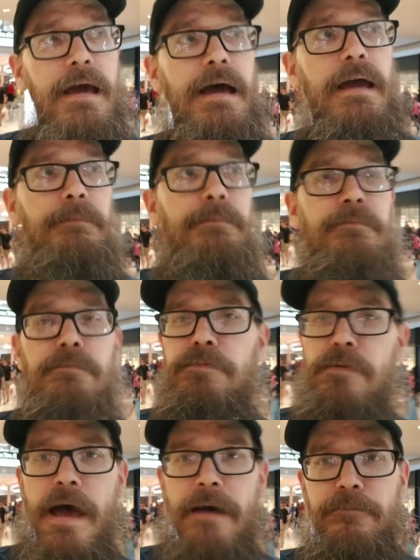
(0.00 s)
I'm
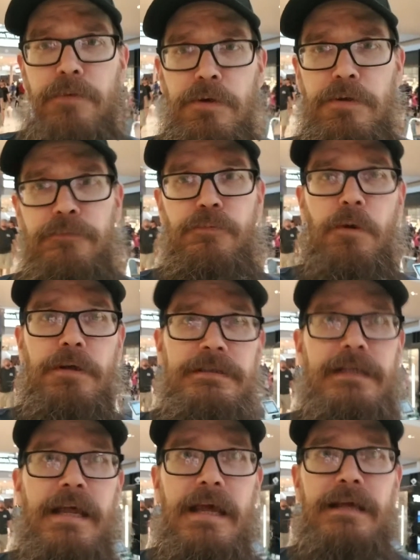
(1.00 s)
not feeling the force
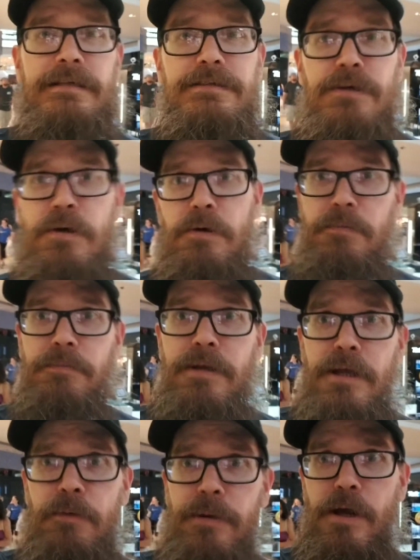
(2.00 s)
today, so
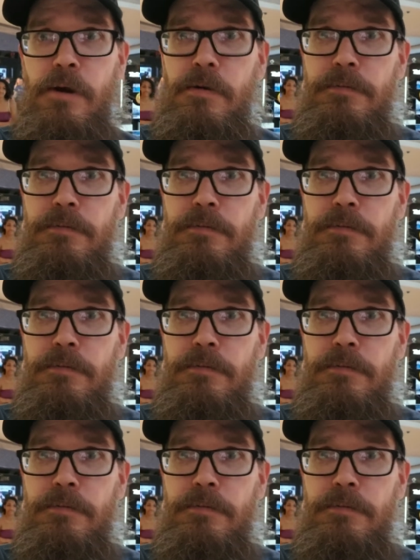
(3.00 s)
here we go.